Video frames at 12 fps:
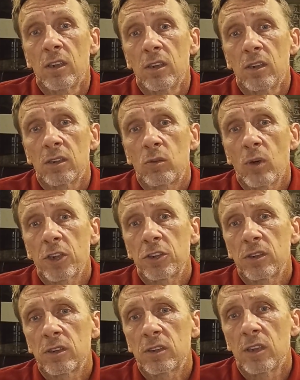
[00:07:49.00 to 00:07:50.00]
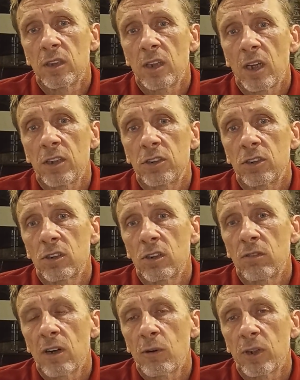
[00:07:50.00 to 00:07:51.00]
It questions the nature
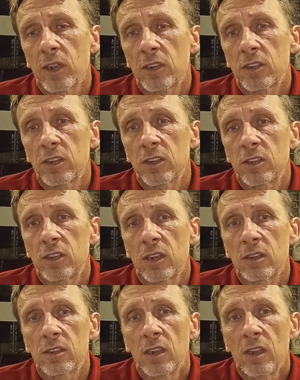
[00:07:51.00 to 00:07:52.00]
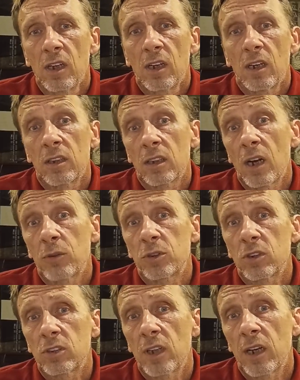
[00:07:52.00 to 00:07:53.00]
of our existence and how
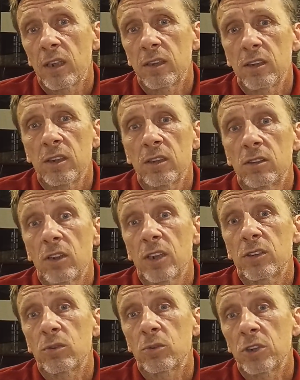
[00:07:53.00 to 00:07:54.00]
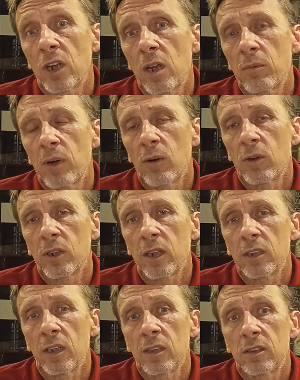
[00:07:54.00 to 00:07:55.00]
society tries to shape our
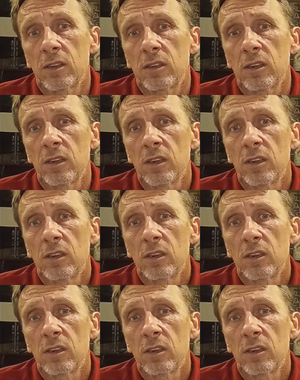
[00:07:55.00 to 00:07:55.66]
identity.